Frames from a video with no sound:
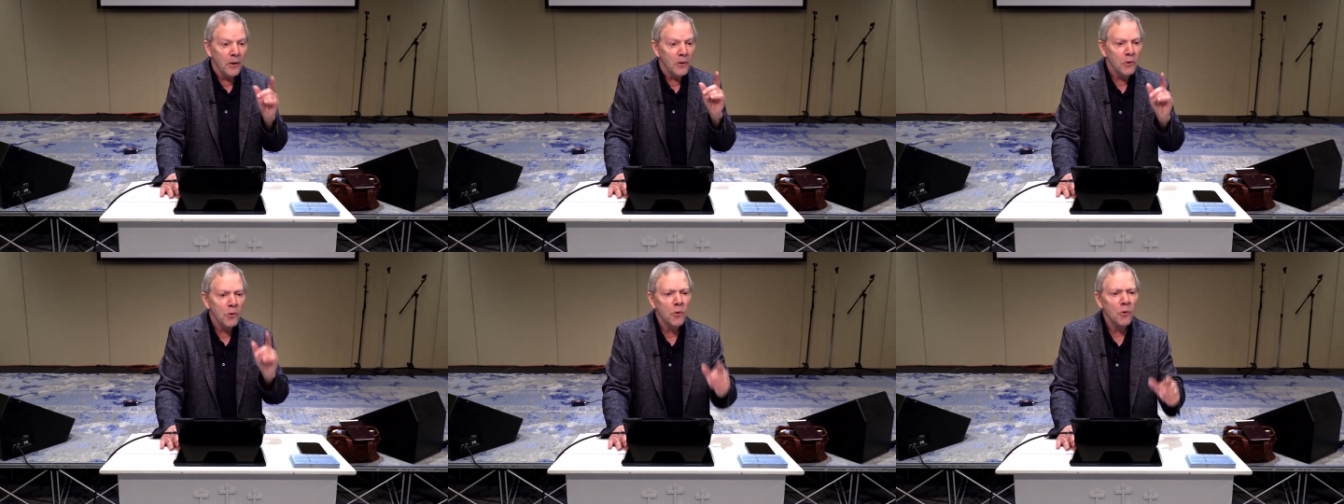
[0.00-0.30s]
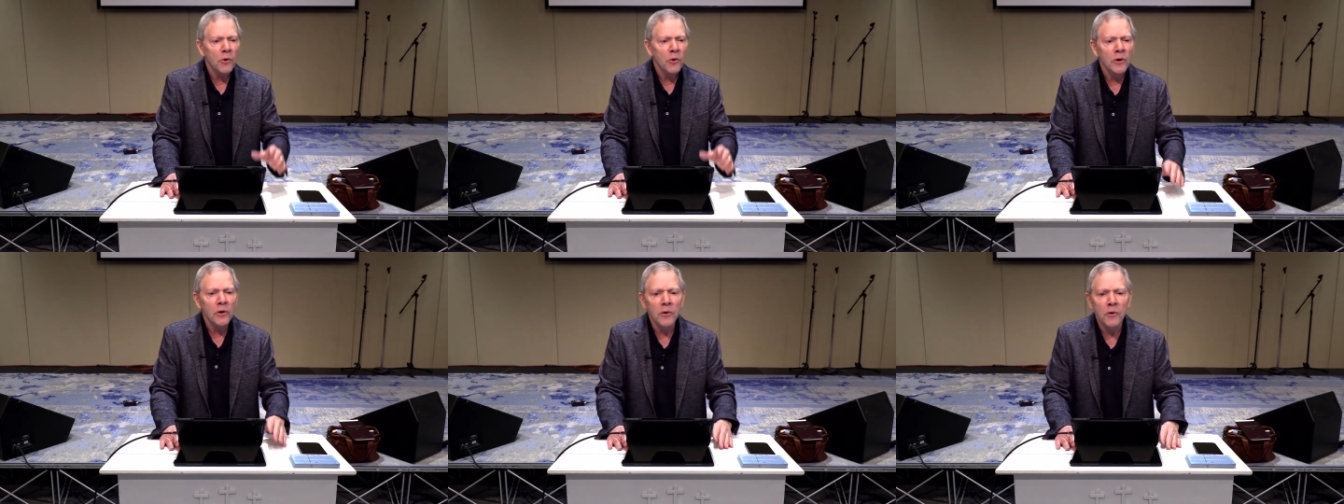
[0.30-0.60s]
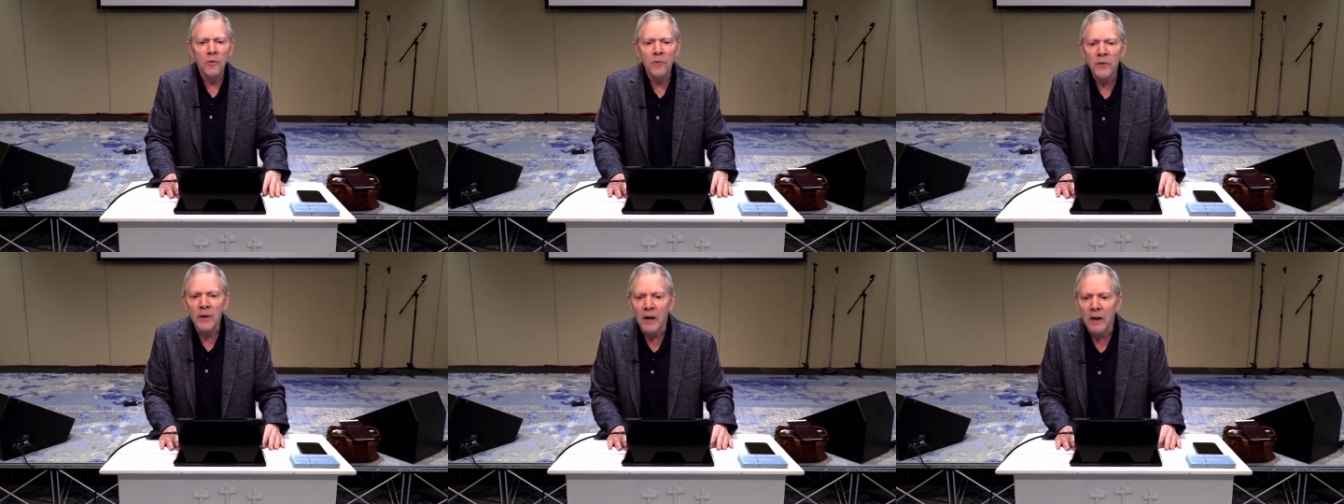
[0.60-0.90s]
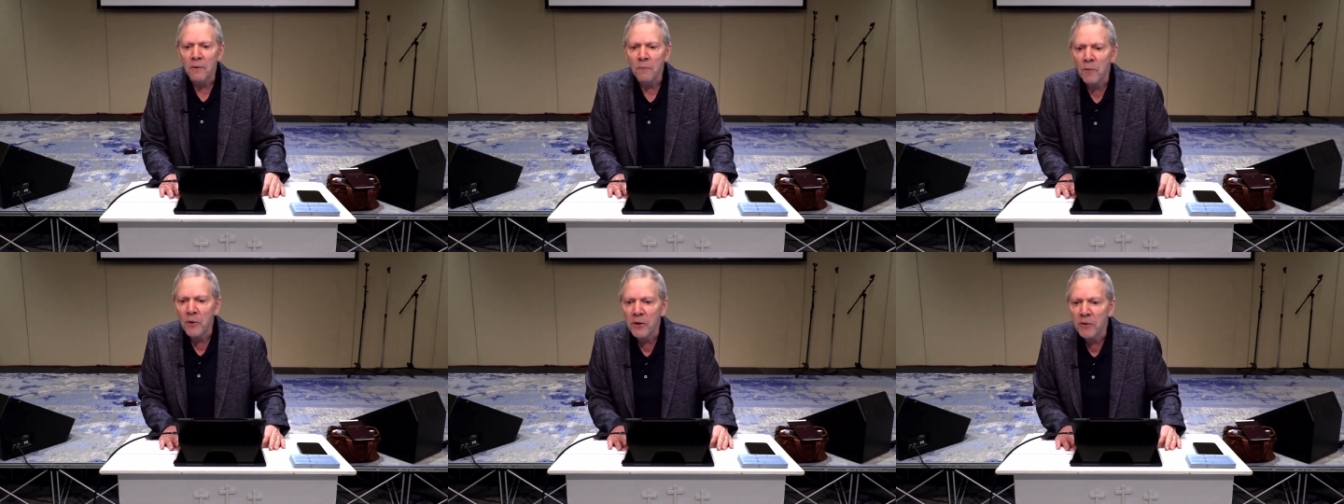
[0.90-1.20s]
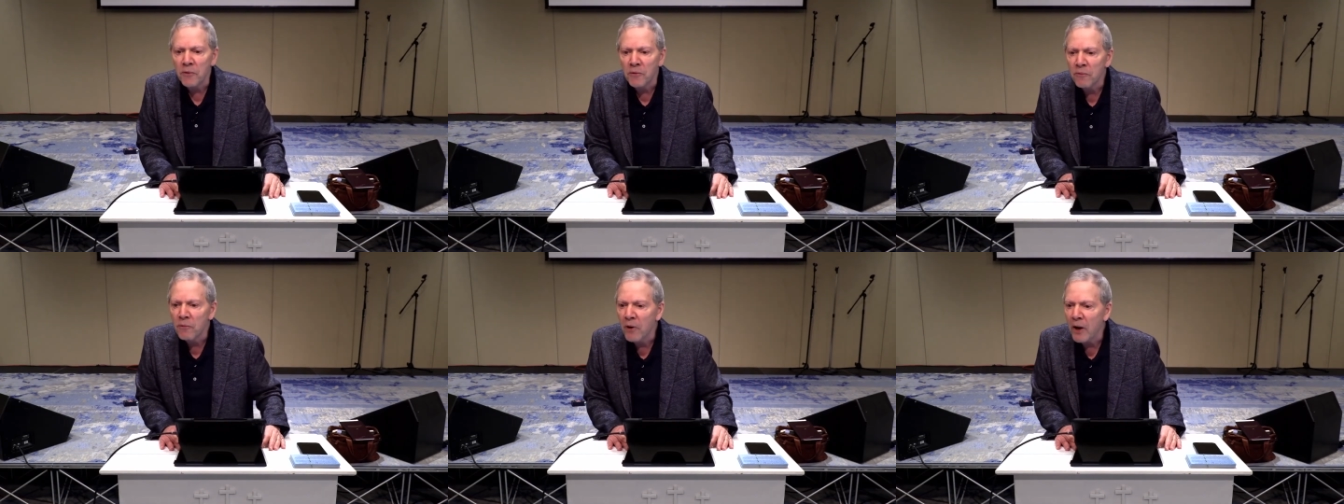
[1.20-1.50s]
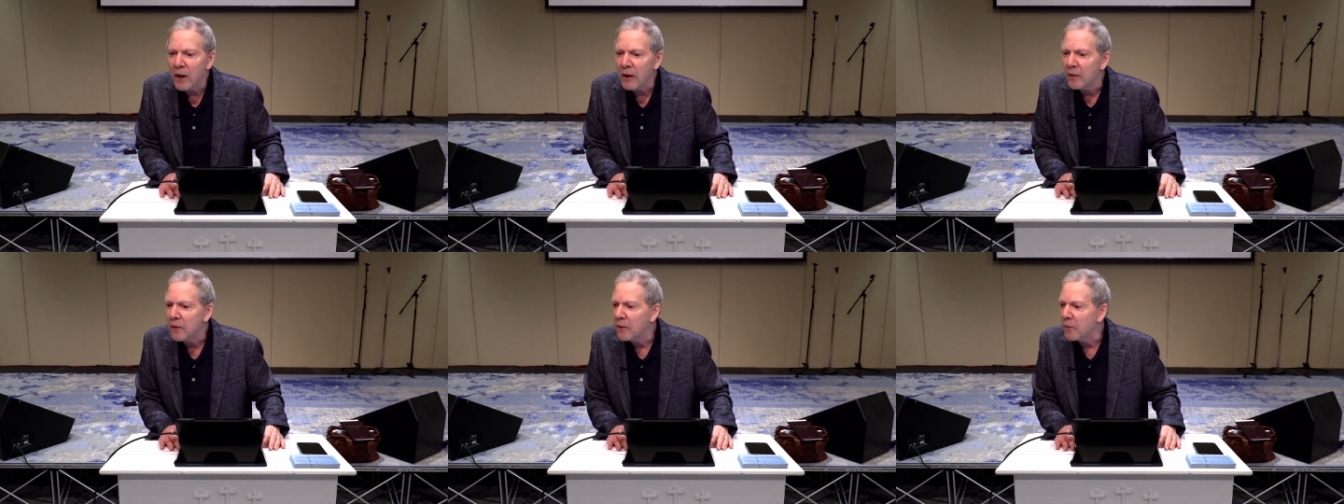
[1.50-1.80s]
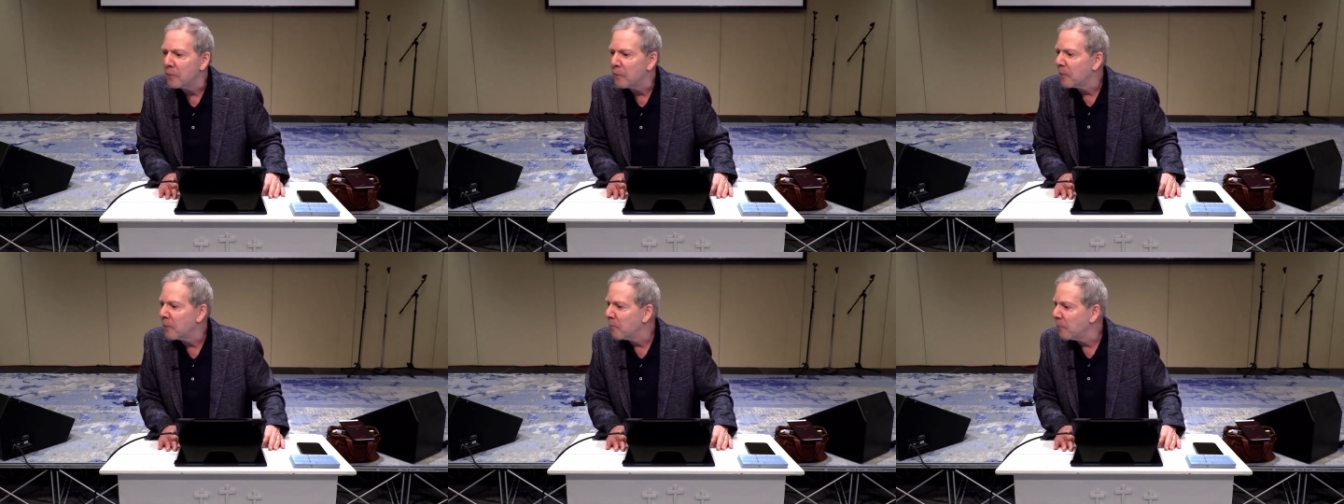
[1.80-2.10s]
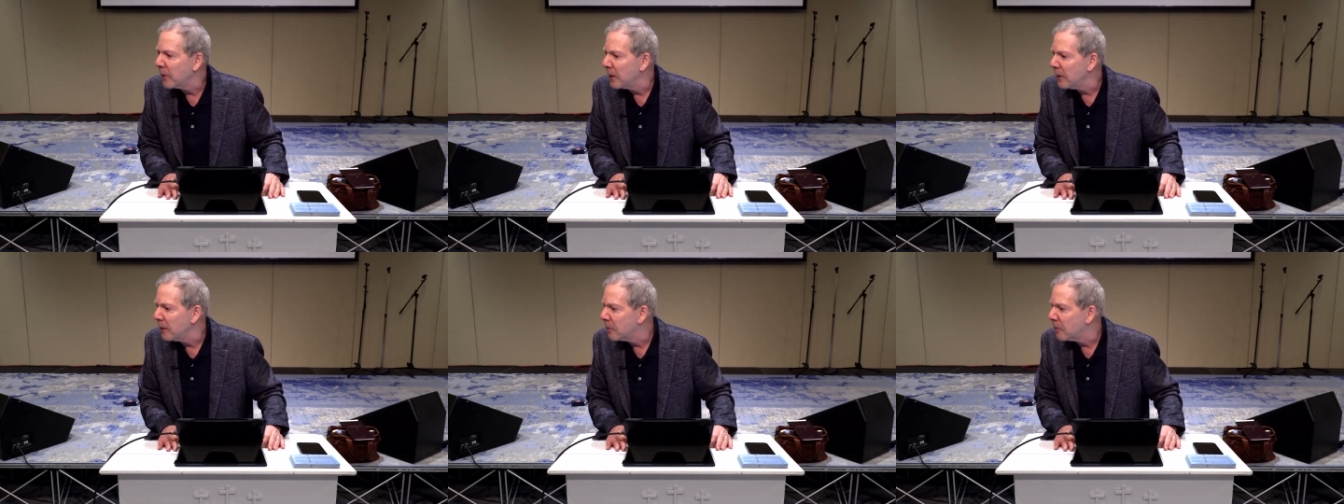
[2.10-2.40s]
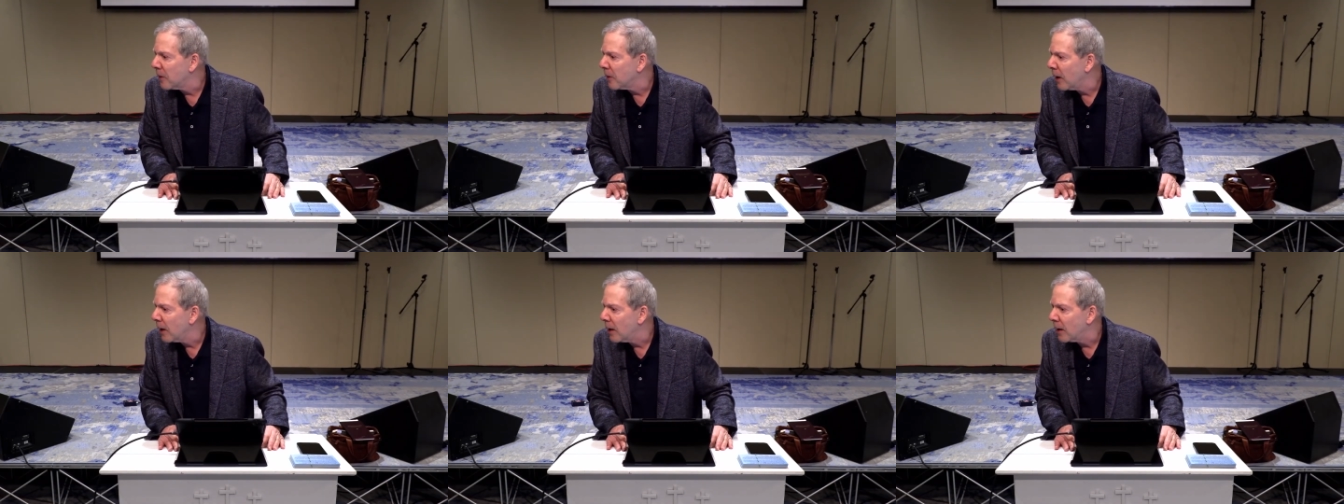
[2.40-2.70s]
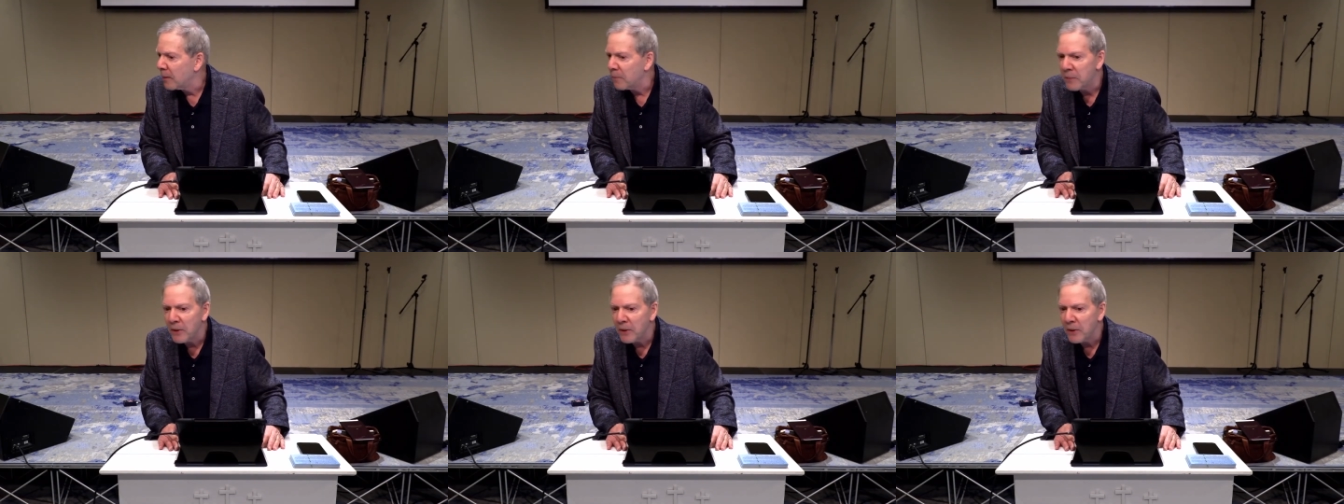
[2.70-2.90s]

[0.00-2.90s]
You couldn't do that when you're trying to please God,